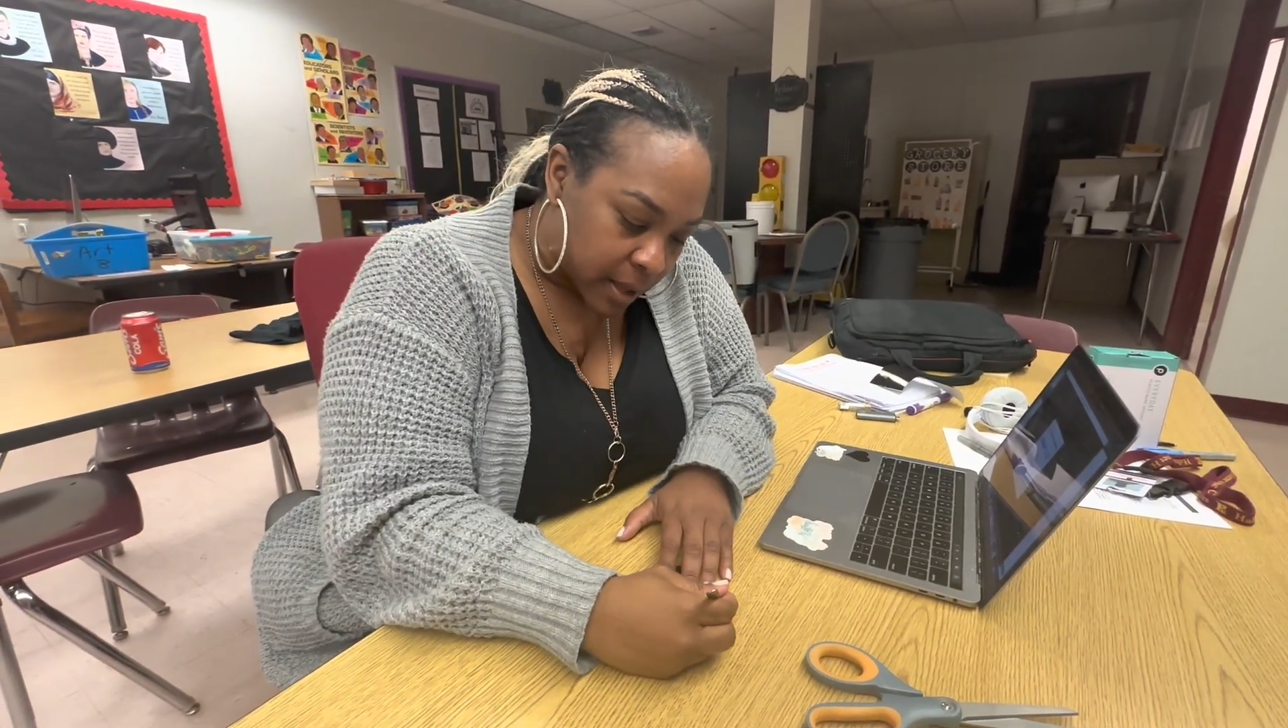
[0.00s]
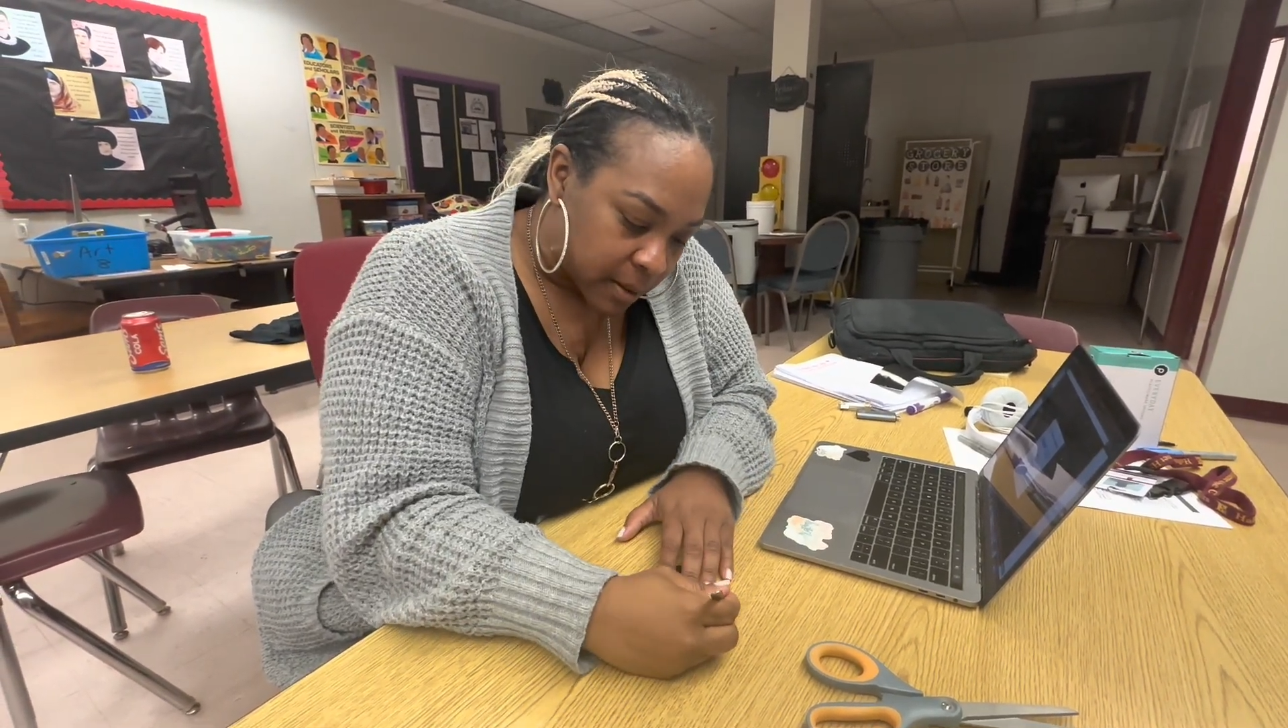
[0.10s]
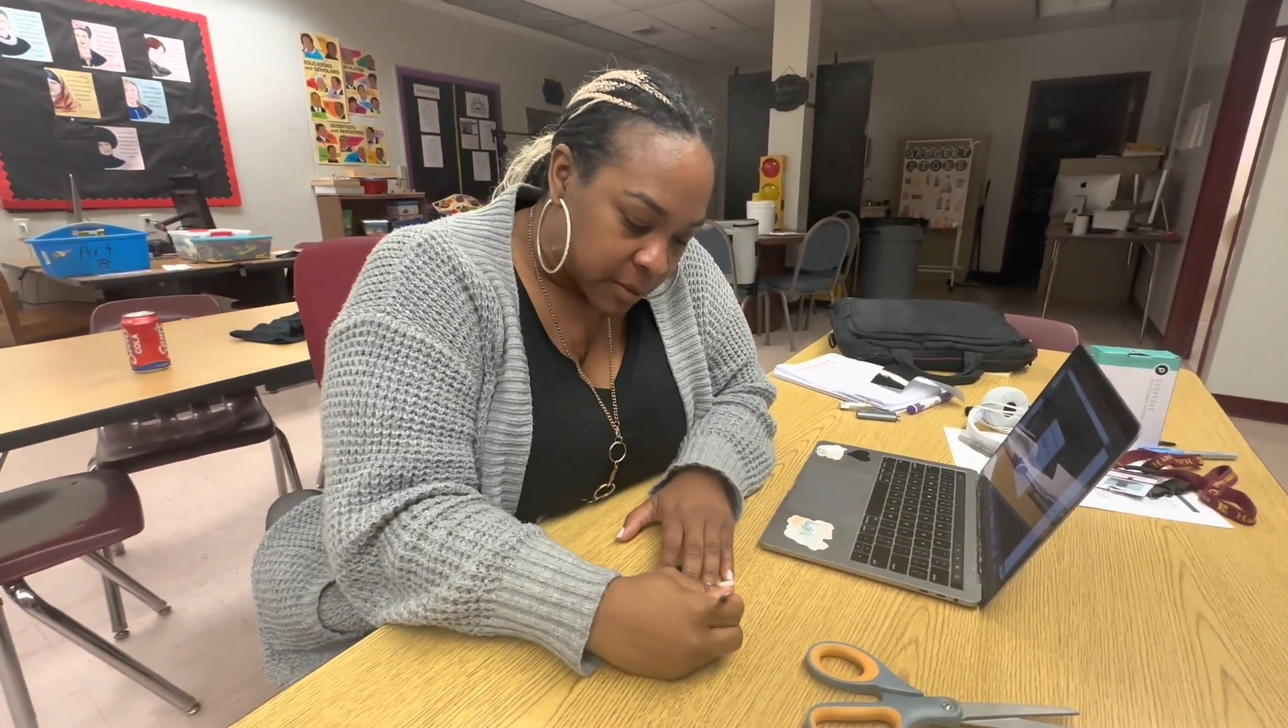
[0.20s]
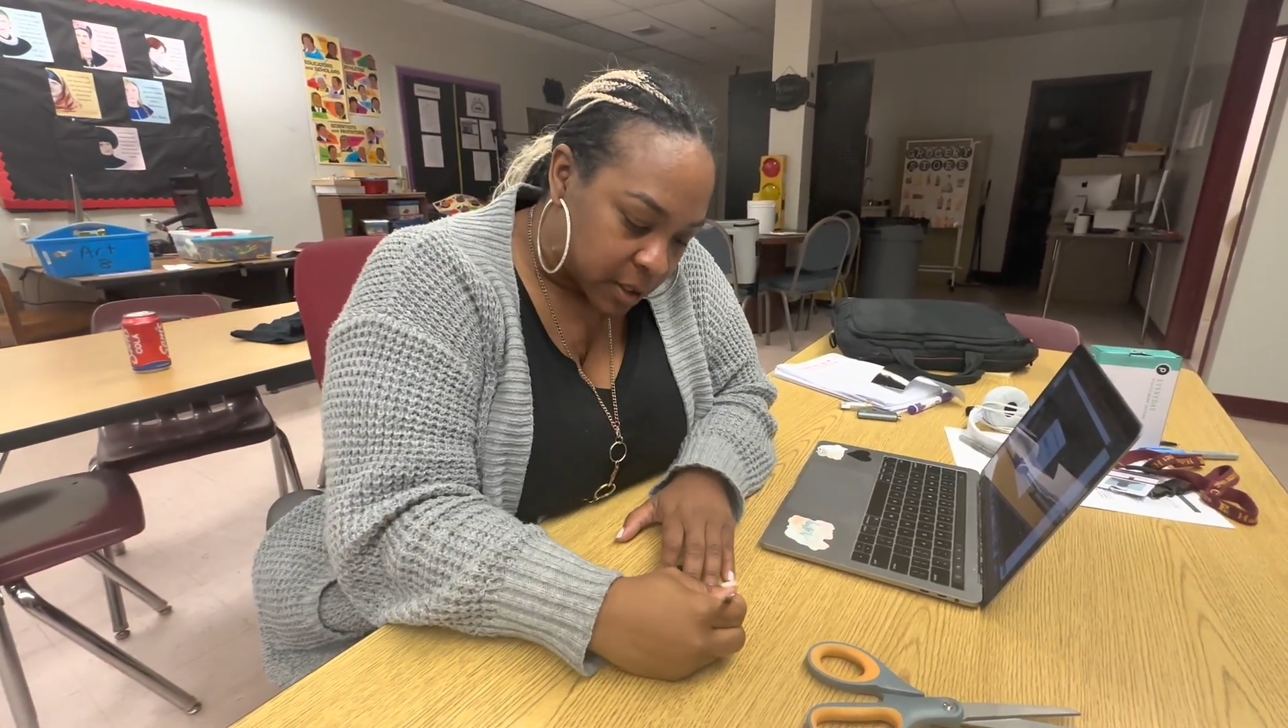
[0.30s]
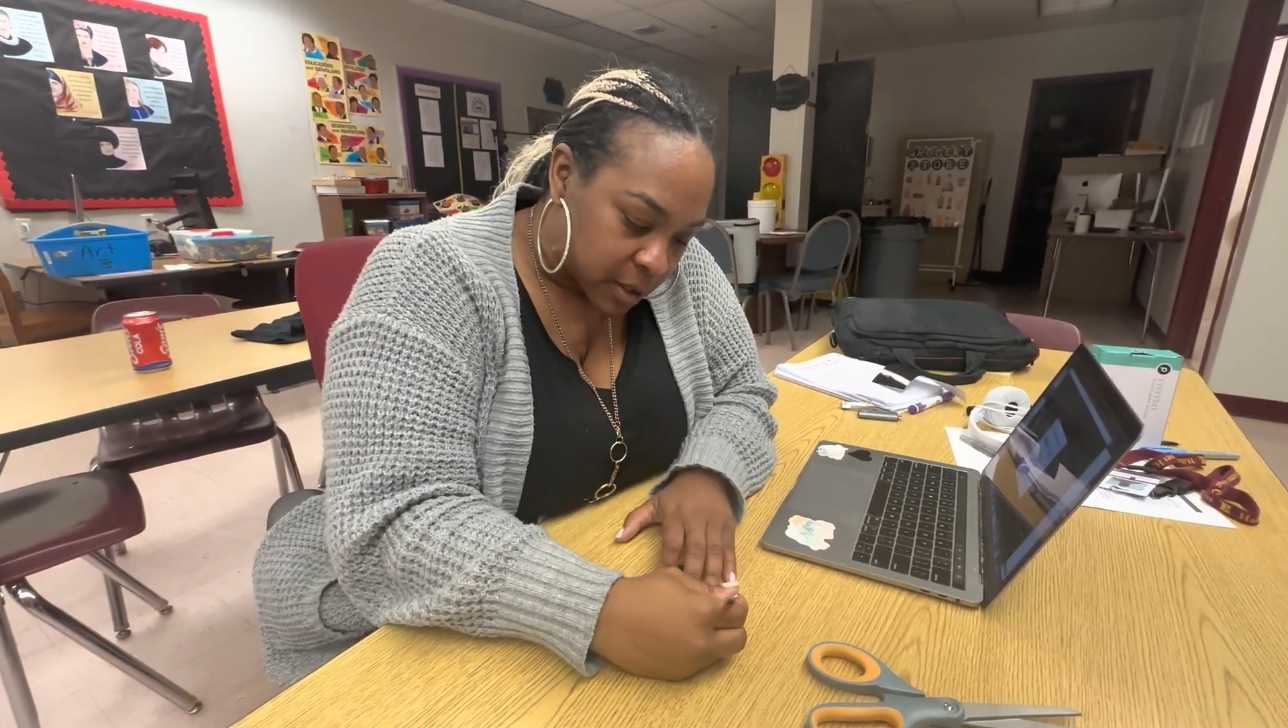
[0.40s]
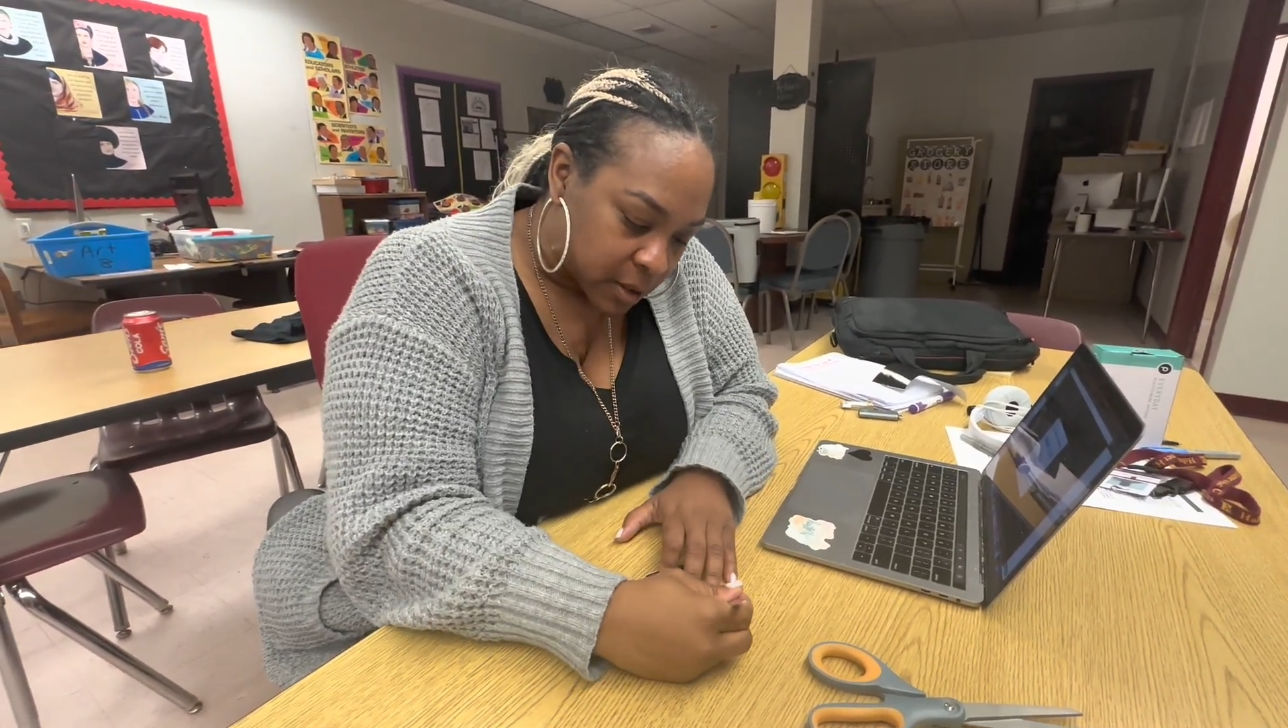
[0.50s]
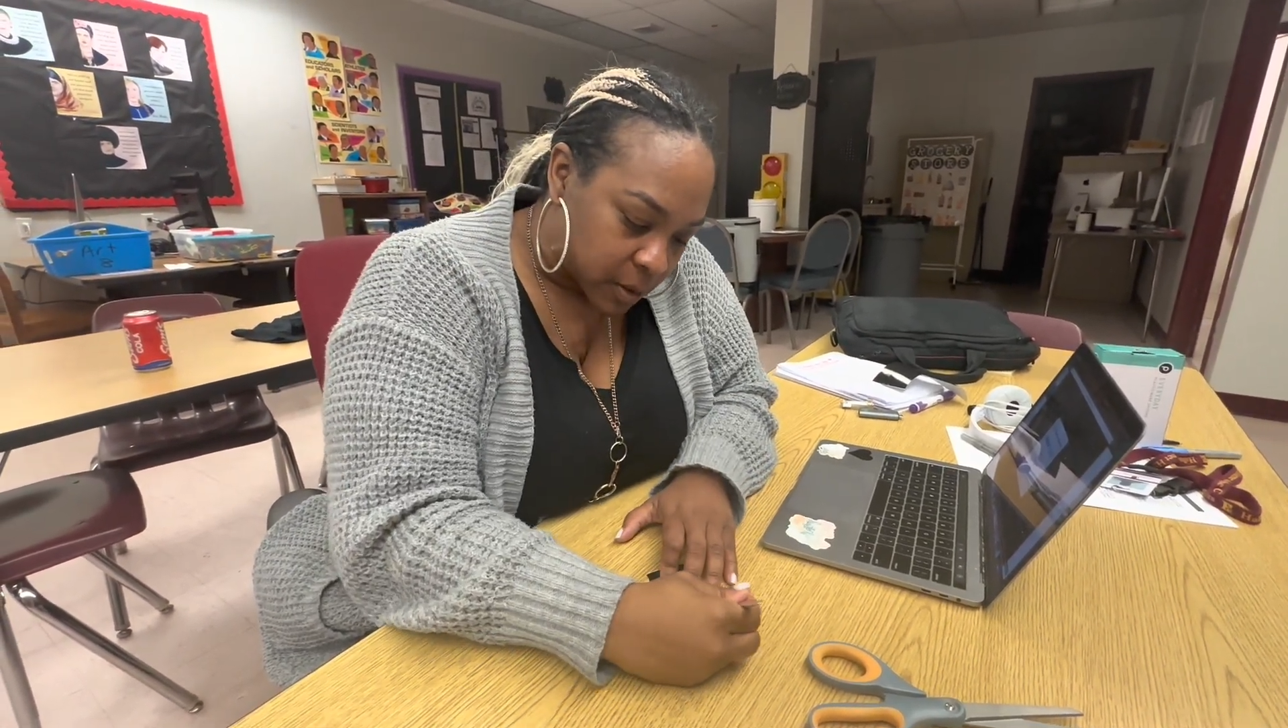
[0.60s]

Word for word: am just